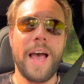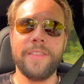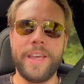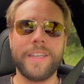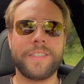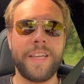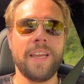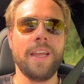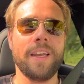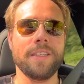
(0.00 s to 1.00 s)
On the
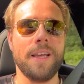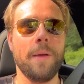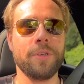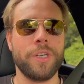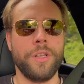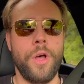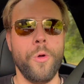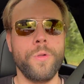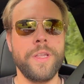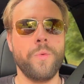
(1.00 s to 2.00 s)
ST, it is optional
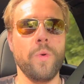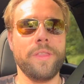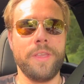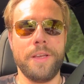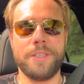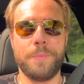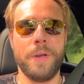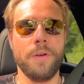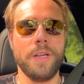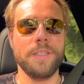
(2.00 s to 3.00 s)
only with the
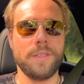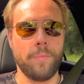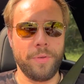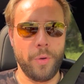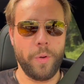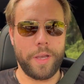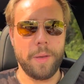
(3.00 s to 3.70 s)
Experience Buick